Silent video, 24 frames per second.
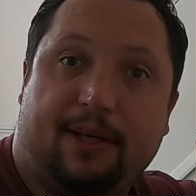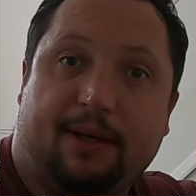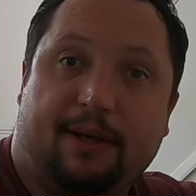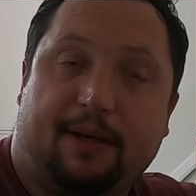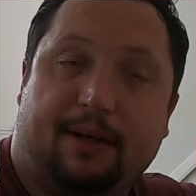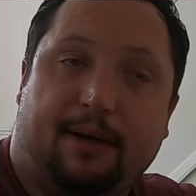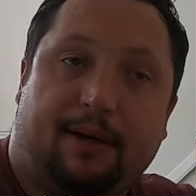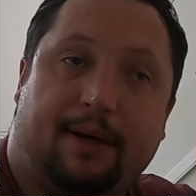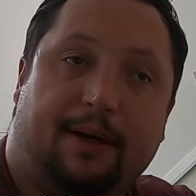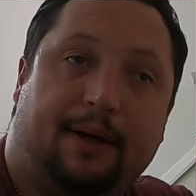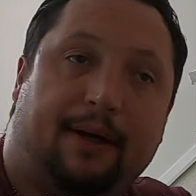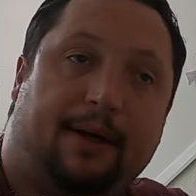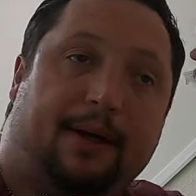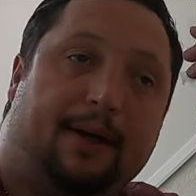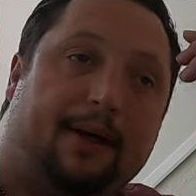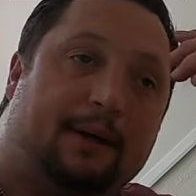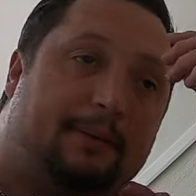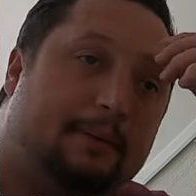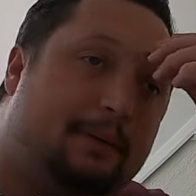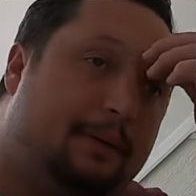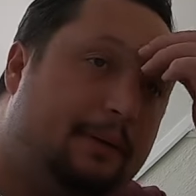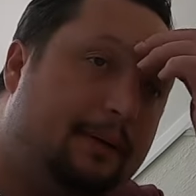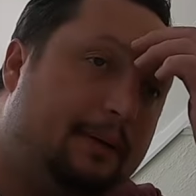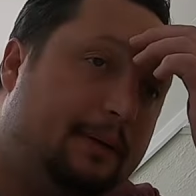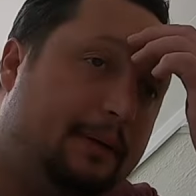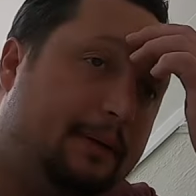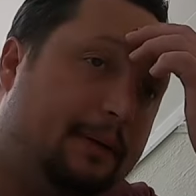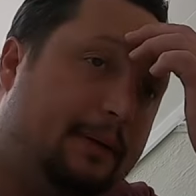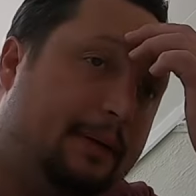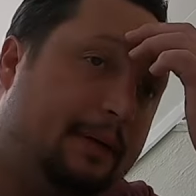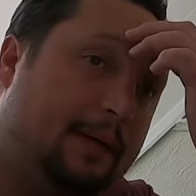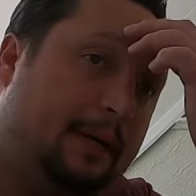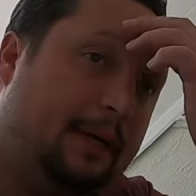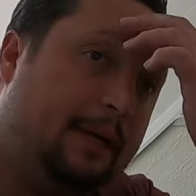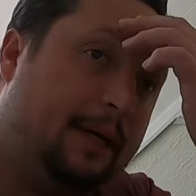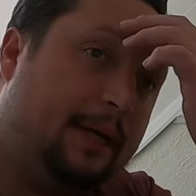Uh,
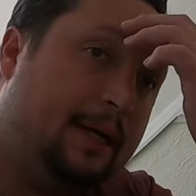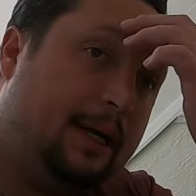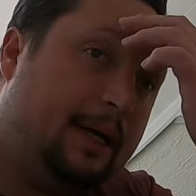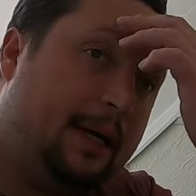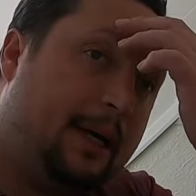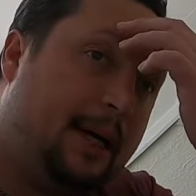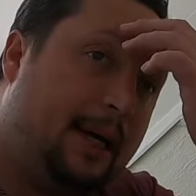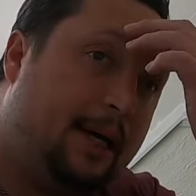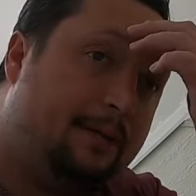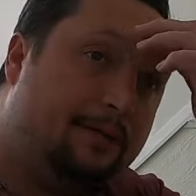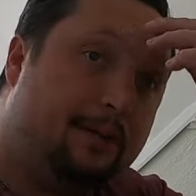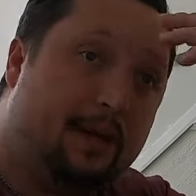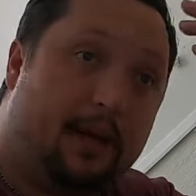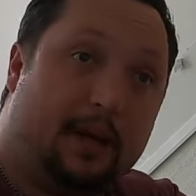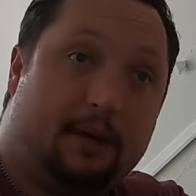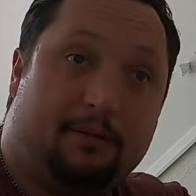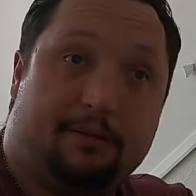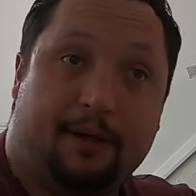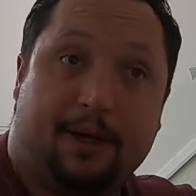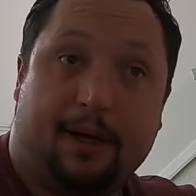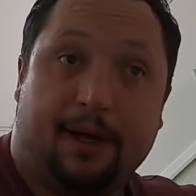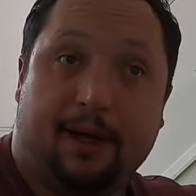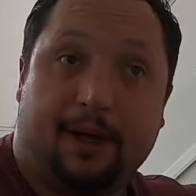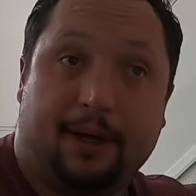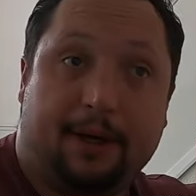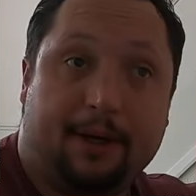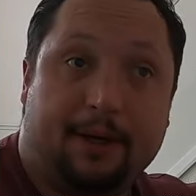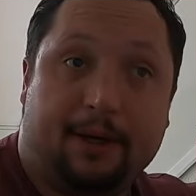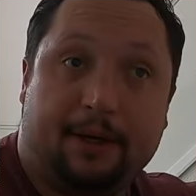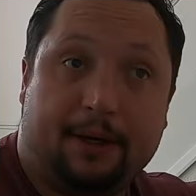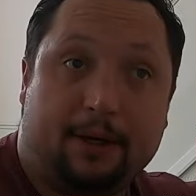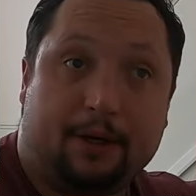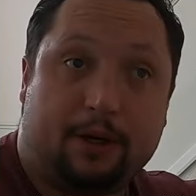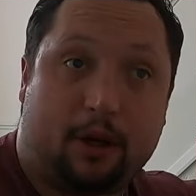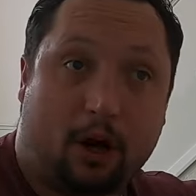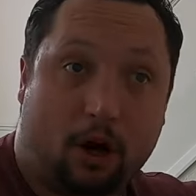and if you live in a
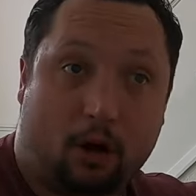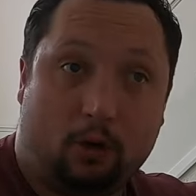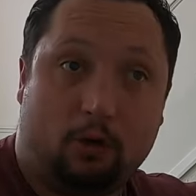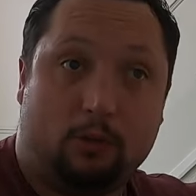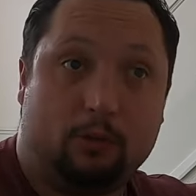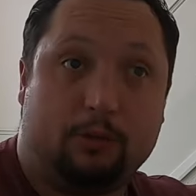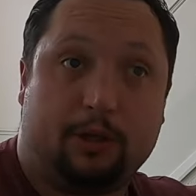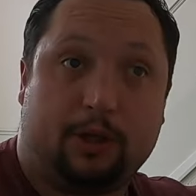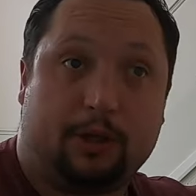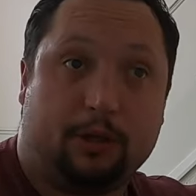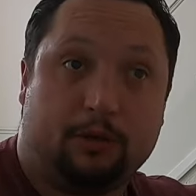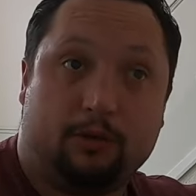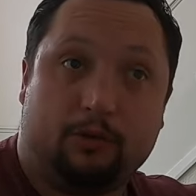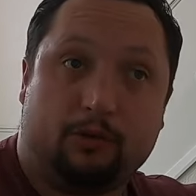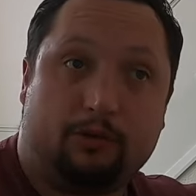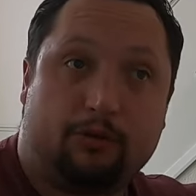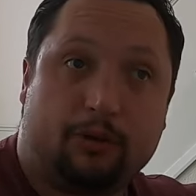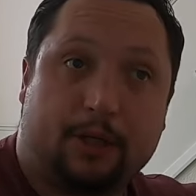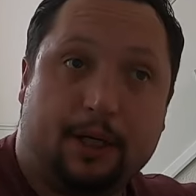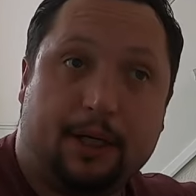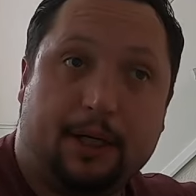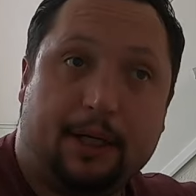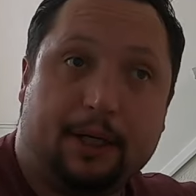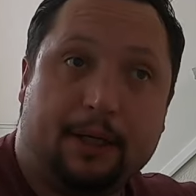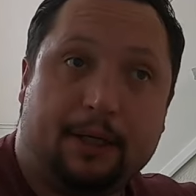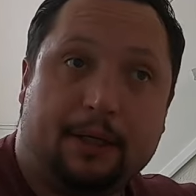cold country,